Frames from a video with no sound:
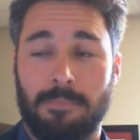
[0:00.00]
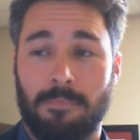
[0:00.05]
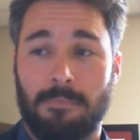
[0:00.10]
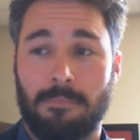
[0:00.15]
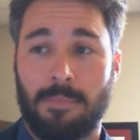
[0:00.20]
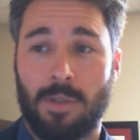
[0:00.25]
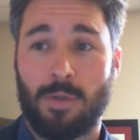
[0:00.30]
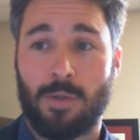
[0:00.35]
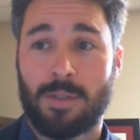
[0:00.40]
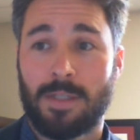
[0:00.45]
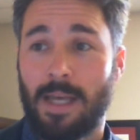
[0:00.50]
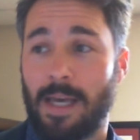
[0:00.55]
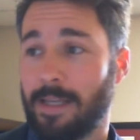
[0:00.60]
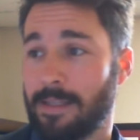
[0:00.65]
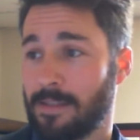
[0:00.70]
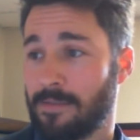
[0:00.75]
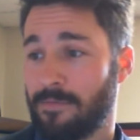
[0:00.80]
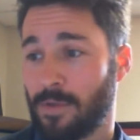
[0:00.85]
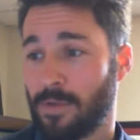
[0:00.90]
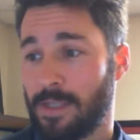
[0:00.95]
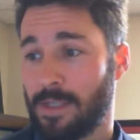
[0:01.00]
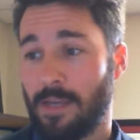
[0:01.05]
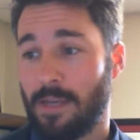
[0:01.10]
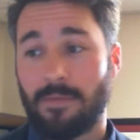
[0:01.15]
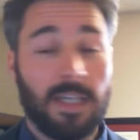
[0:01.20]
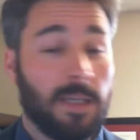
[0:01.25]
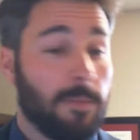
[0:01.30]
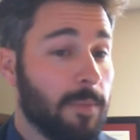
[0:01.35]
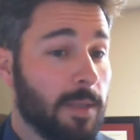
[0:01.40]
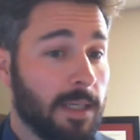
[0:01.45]
you say it's for
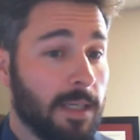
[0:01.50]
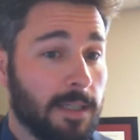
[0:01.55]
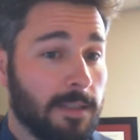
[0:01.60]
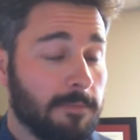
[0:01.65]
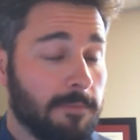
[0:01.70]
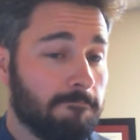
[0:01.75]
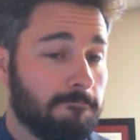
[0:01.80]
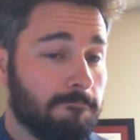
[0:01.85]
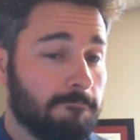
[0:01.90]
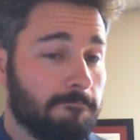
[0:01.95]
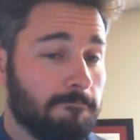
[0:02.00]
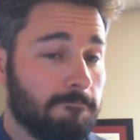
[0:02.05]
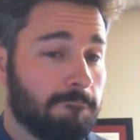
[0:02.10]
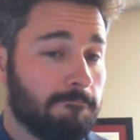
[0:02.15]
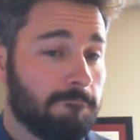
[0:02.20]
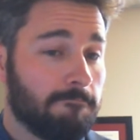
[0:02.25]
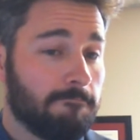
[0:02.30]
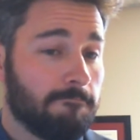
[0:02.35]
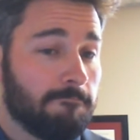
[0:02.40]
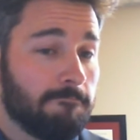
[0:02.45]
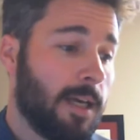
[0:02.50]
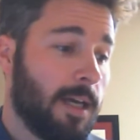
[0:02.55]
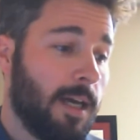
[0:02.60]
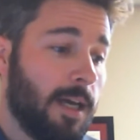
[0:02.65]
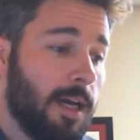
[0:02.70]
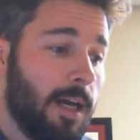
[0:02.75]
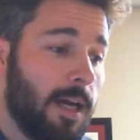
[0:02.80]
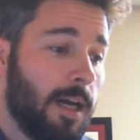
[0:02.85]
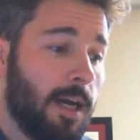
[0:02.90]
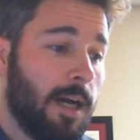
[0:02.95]
safekeeping.
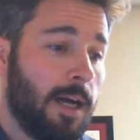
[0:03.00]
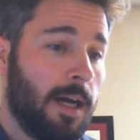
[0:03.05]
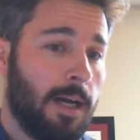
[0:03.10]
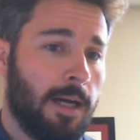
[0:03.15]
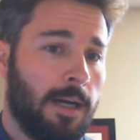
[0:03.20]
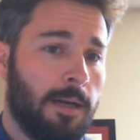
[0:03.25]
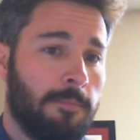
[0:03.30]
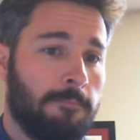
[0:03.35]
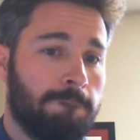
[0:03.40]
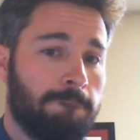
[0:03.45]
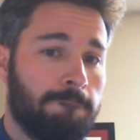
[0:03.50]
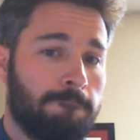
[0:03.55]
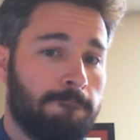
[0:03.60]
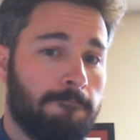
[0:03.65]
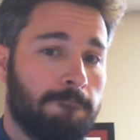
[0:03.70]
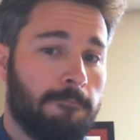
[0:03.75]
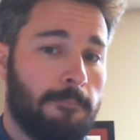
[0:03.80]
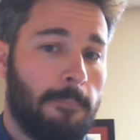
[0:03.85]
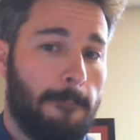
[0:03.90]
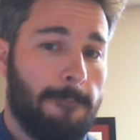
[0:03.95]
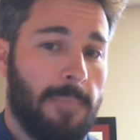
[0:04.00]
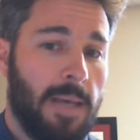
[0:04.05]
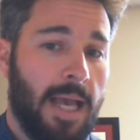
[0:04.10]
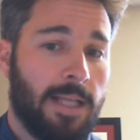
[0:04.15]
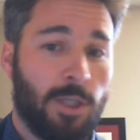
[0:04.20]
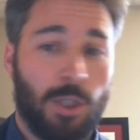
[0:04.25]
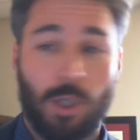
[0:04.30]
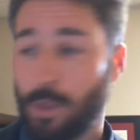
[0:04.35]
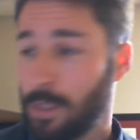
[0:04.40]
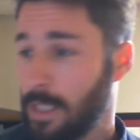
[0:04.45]
and
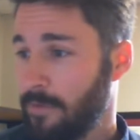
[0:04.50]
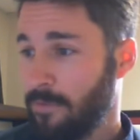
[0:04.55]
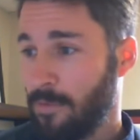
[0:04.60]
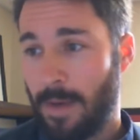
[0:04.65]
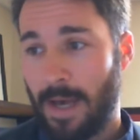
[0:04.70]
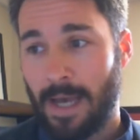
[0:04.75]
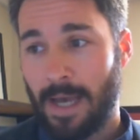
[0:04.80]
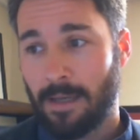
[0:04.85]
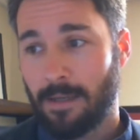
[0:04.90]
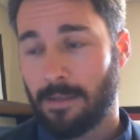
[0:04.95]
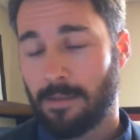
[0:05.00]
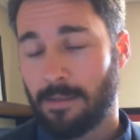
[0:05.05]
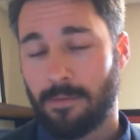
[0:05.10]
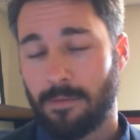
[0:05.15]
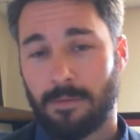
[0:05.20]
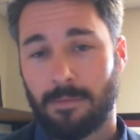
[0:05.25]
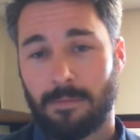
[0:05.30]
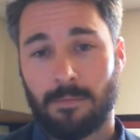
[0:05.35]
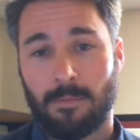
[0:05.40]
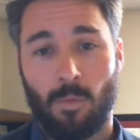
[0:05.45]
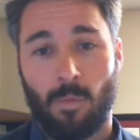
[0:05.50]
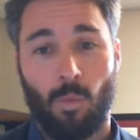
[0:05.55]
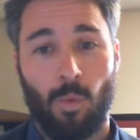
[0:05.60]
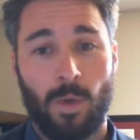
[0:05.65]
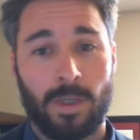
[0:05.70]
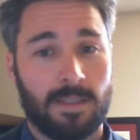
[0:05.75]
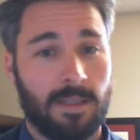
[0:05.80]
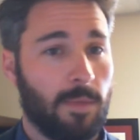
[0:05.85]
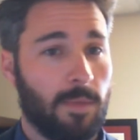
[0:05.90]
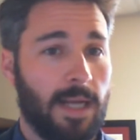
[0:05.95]
you don't give it back when
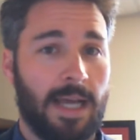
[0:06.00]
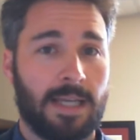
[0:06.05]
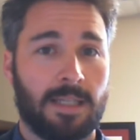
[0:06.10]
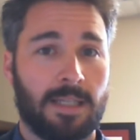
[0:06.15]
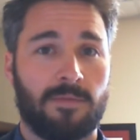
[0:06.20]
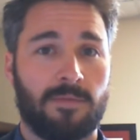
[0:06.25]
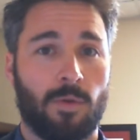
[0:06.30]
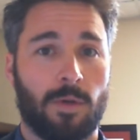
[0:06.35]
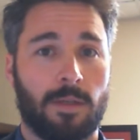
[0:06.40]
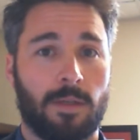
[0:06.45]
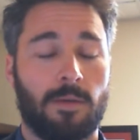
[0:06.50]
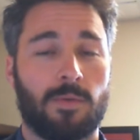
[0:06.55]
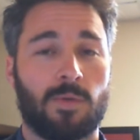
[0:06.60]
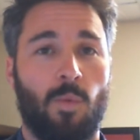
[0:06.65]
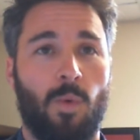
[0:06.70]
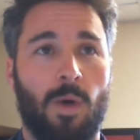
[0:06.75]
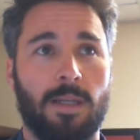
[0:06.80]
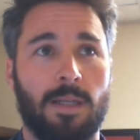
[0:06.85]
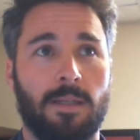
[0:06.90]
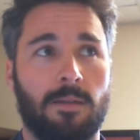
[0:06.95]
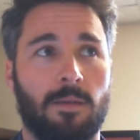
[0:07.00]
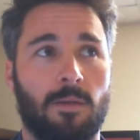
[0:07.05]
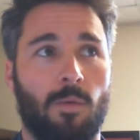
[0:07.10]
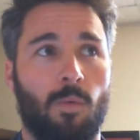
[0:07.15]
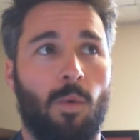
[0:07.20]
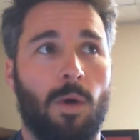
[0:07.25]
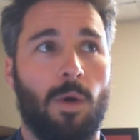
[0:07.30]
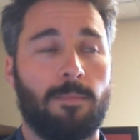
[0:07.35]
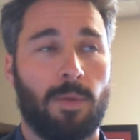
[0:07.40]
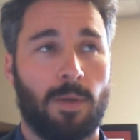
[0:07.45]
someone asks for it. There was one
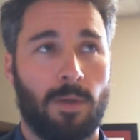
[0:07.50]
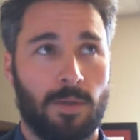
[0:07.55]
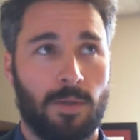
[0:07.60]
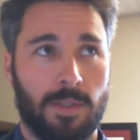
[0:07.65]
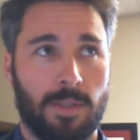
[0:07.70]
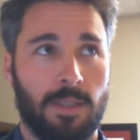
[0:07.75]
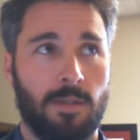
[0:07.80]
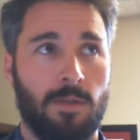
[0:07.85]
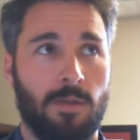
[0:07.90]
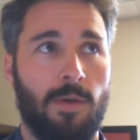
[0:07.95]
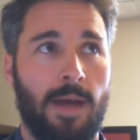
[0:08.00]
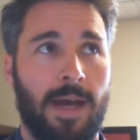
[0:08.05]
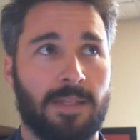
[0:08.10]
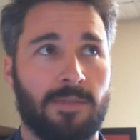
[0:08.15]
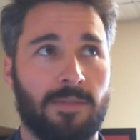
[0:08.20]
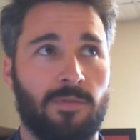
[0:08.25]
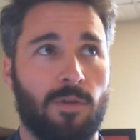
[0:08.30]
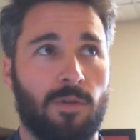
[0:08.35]
person who asked for it